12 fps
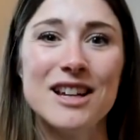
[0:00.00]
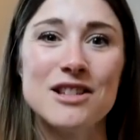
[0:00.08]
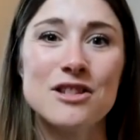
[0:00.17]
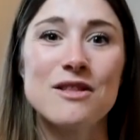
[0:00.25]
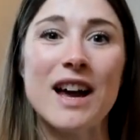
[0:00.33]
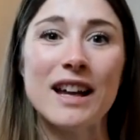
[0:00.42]

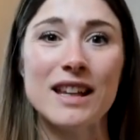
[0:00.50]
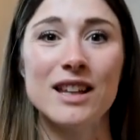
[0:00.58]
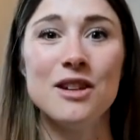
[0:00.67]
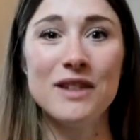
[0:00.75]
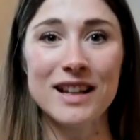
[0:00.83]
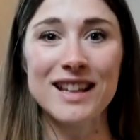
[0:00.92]
so that
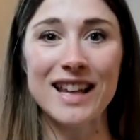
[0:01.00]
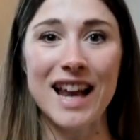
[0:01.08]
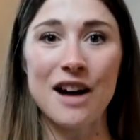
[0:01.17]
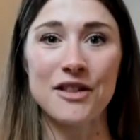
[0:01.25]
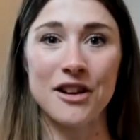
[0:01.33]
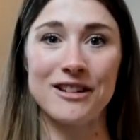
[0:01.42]
you can get
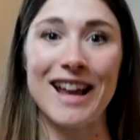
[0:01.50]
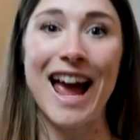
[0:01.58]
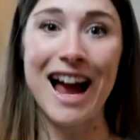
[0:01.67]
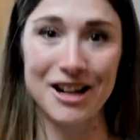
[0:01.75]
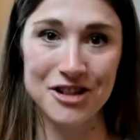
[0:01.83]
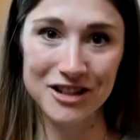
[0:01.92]
out there and
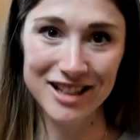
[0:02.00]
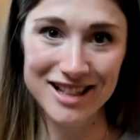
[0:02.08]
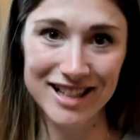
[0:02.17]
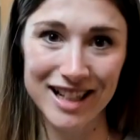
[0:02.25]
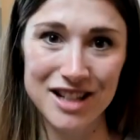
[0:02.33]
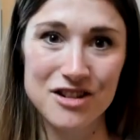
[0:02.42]
actually
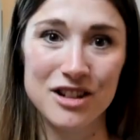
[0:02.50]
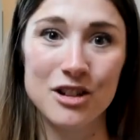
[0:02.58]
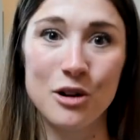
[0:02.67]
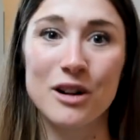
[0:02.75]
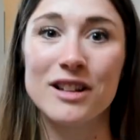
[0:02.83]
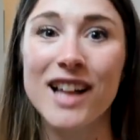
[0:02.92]
teach
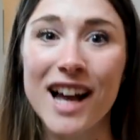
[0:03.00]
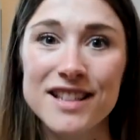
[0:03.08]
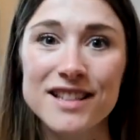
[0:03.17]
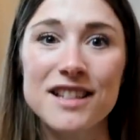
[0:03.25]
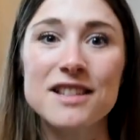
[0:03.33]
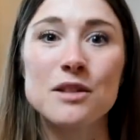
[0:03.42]
your
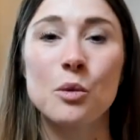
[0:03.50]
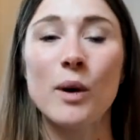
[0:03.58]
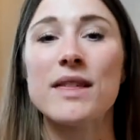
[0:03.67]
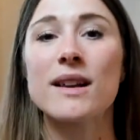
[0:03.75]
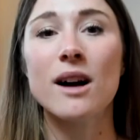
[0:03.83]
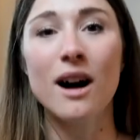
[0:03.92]
classes
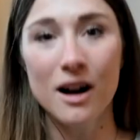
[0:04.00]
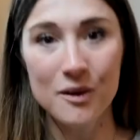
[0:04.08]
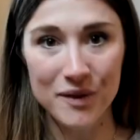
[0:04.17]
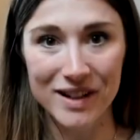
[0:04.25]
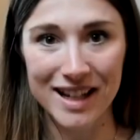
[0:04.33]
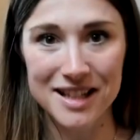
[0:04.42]
with
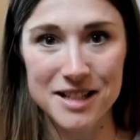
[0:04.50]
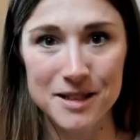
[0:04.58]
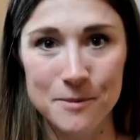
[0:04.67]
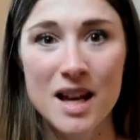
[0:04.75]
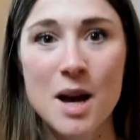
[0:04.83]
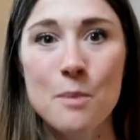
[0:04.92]
confidence.